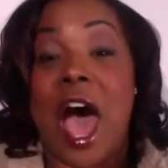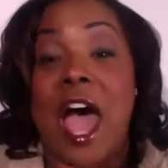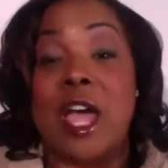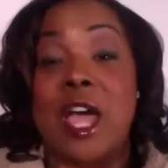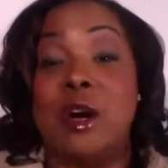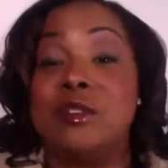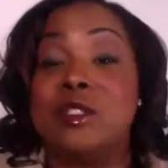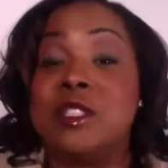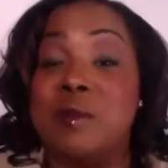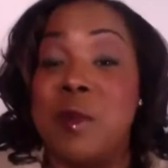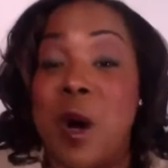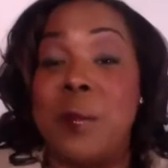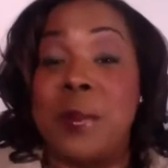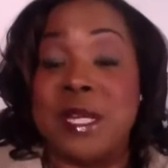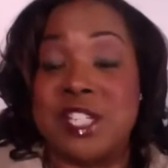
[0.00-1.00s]
I host
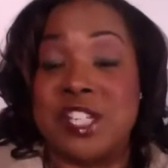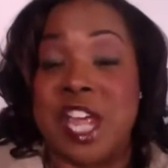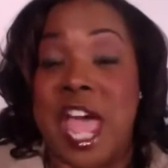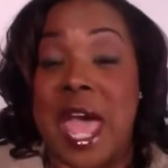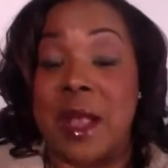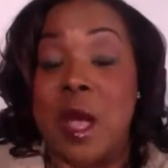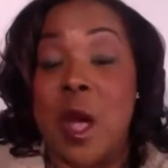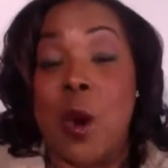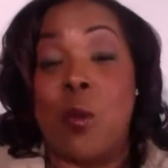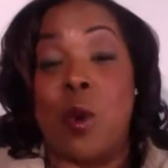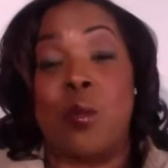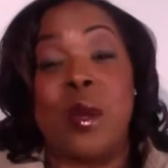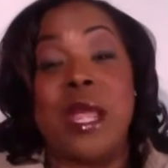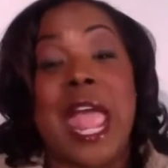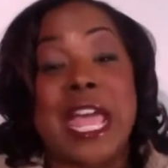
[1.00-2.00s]
Small Biz Chat,
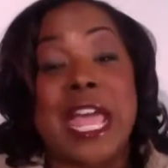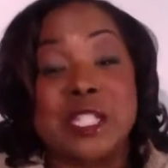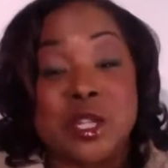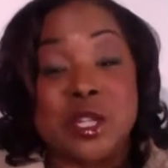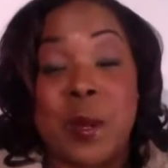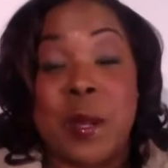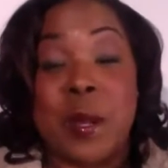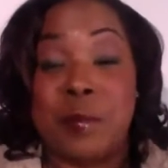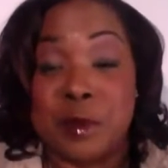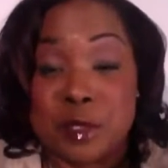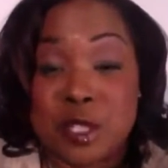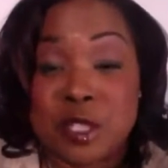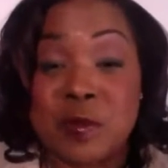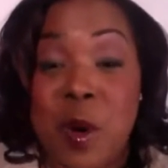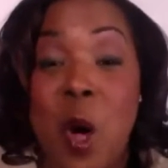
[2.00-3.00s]
where we answer
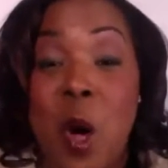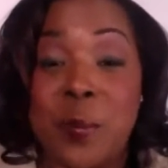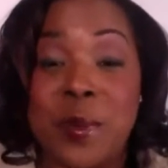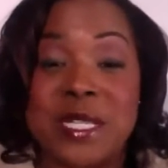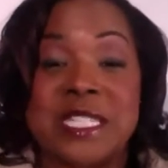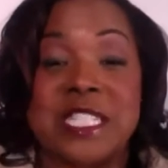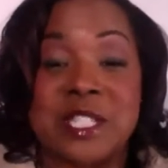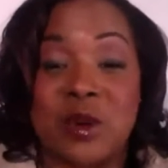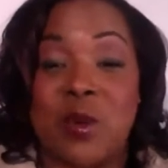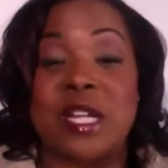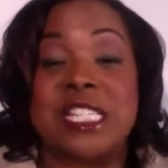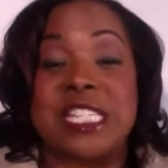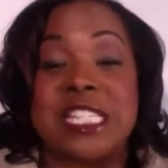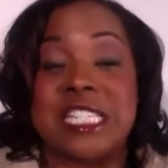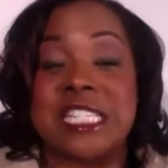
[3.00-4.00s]
people's small business
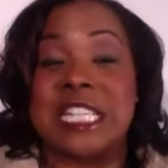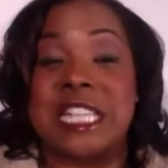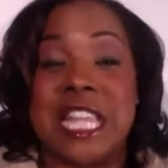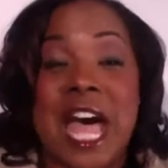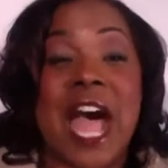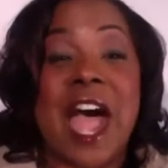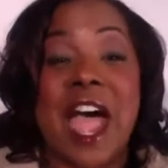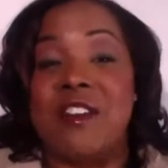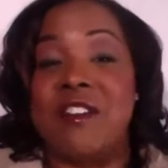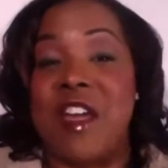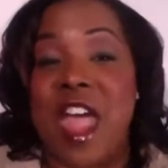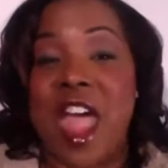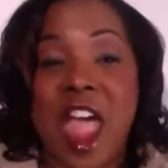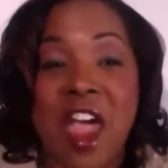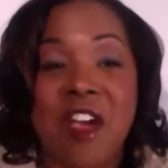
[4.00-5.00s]
questions live
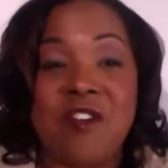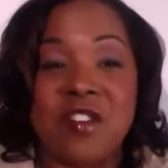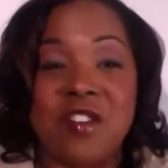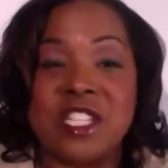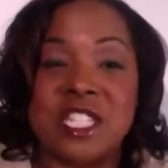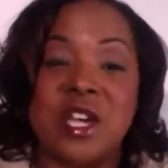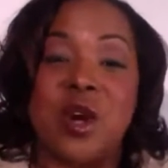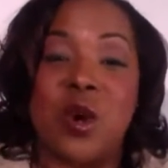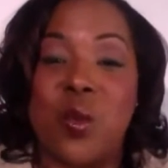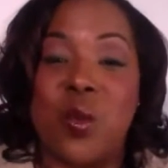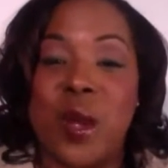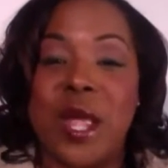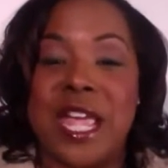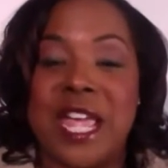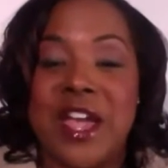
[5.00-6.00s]
every single
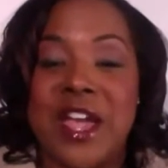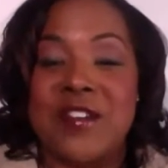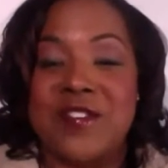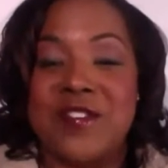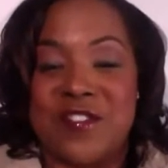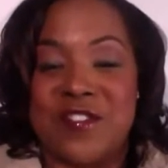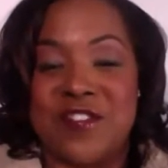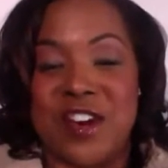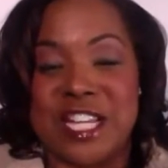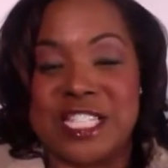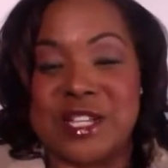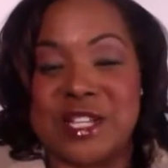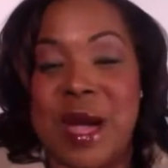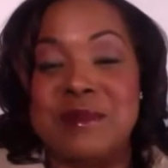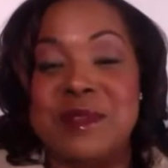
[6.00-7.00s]
week for free.
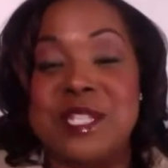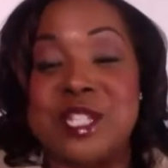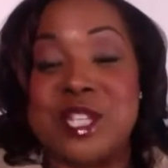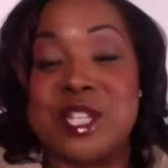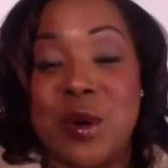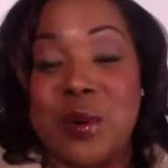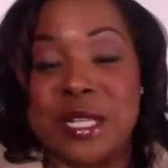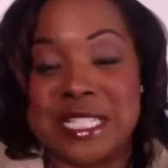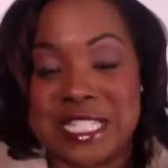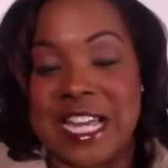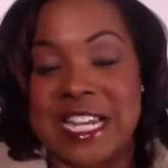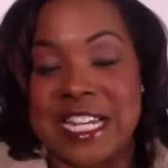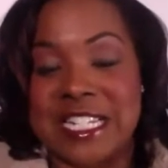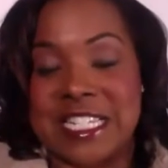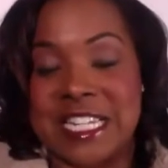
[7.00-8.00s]
So I'm so
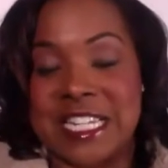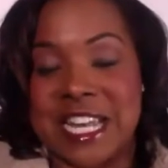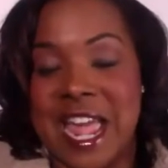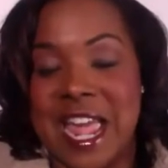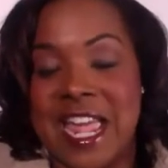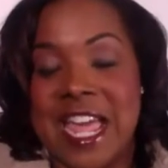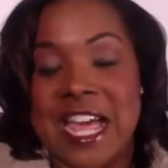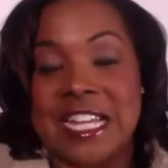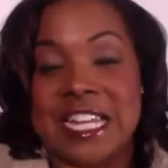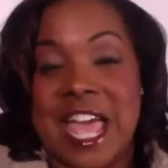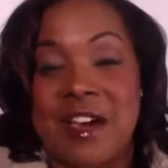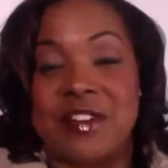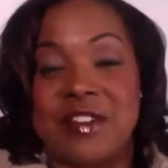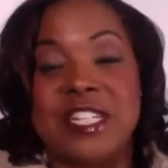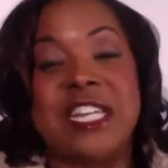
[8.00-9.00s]
excited today to
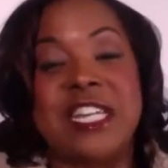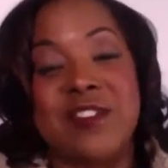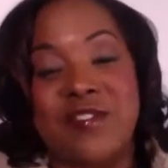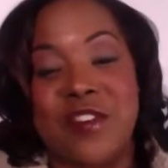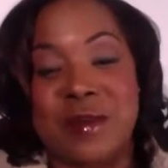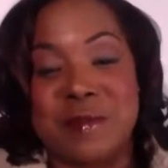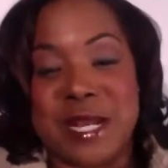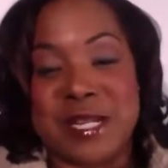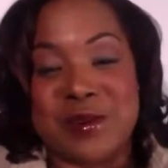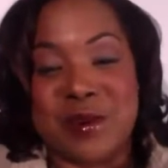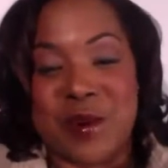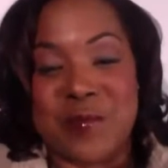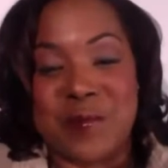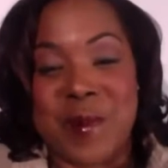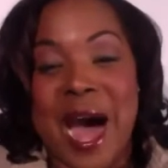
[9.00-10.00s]
have a dear friend and
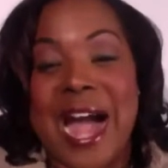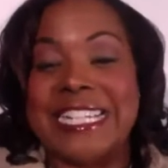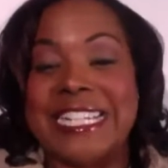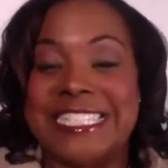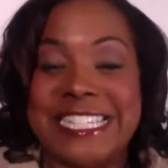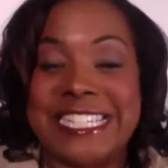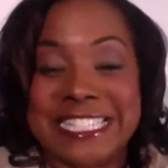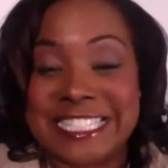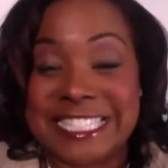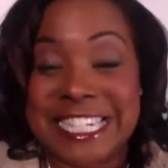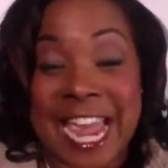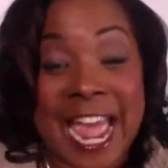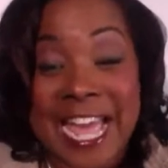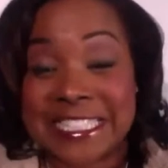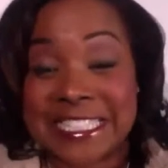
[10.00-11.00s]
mentor of mine,
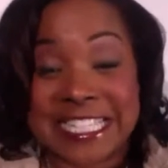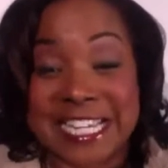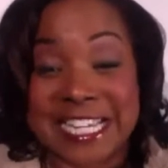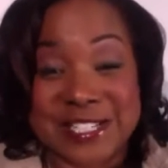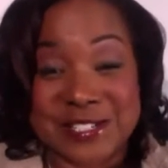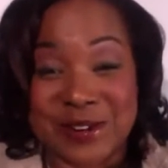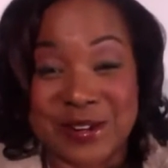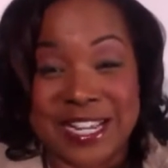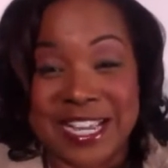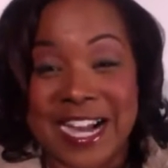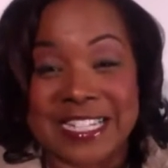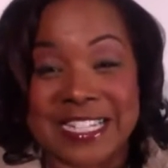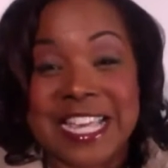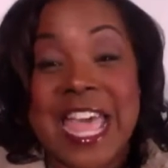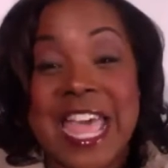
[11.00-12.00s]
Chatzky, joining
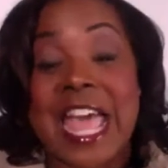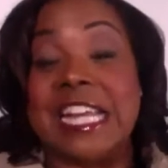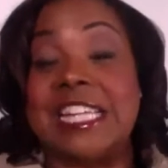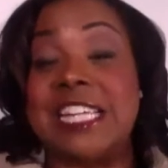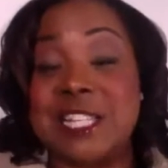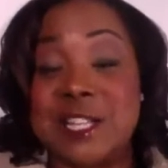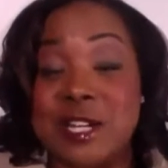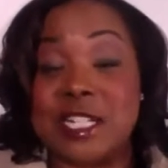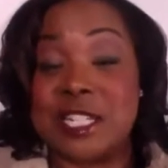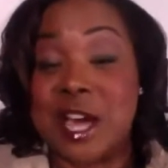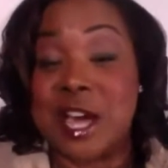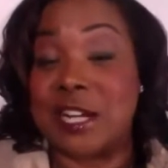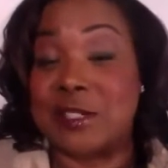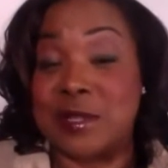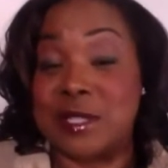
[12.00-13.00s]
us, and she's going to
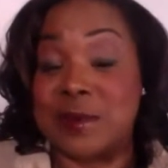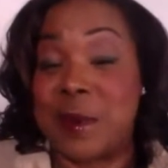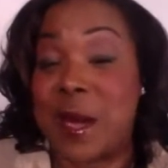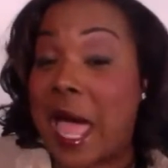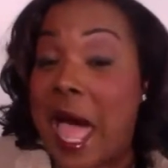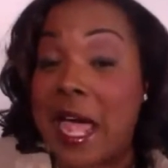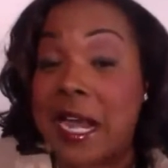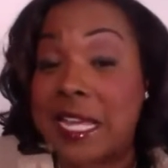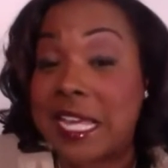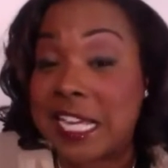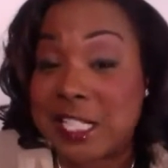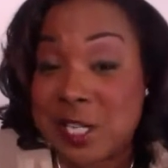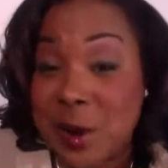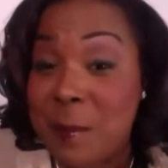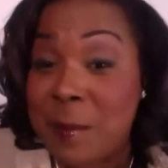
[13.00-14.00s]
talk to us about how to
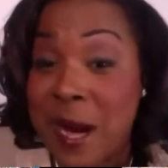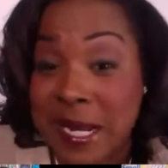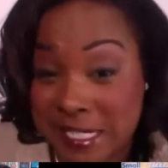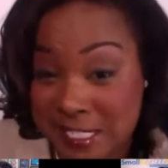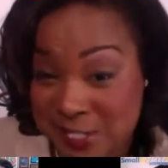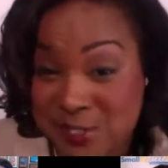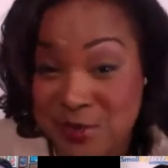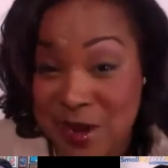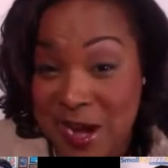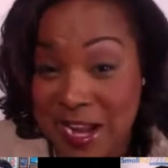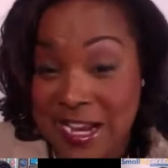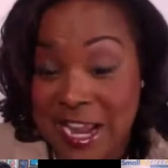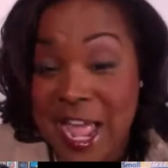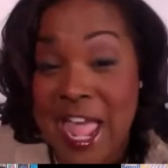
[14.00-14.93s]
get your money straight